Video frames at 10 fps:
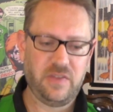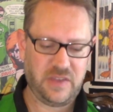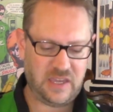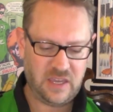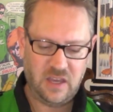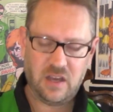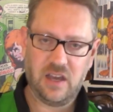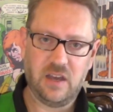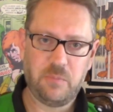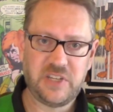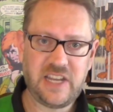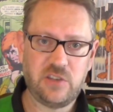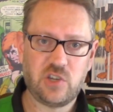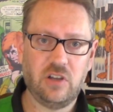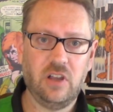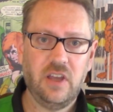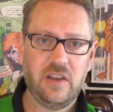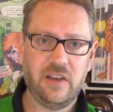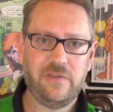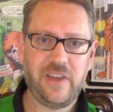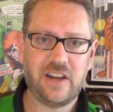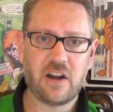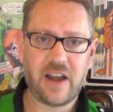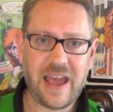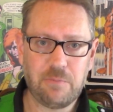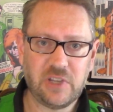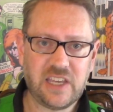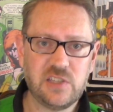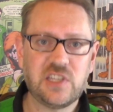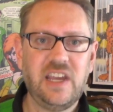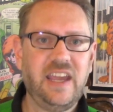the uh, potential uh, fan art applicants,